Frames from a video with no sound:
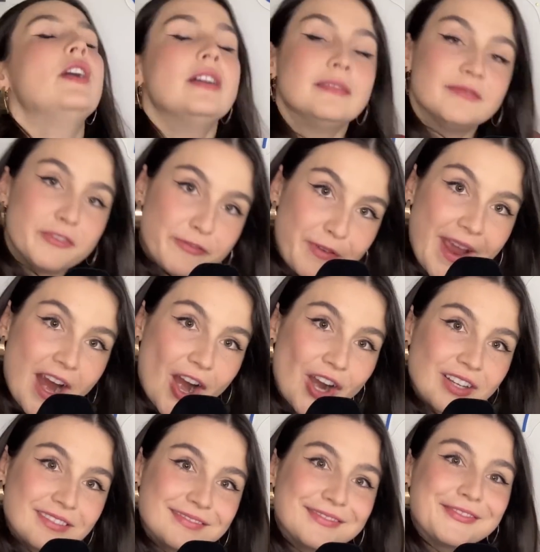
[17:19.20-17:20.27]

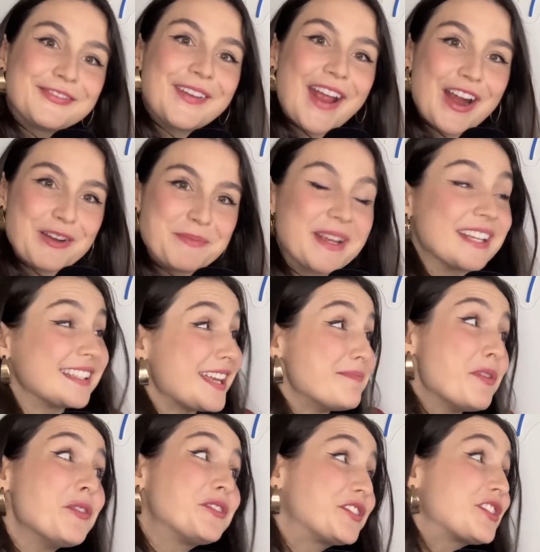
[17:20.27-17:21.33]
Fair, because they
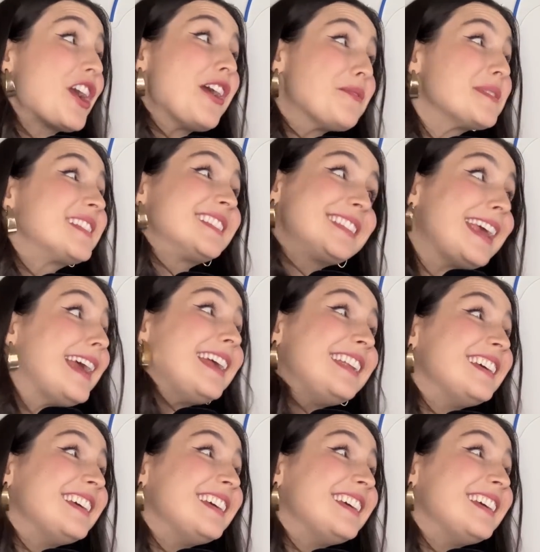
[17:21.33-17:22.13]
both start with Syd.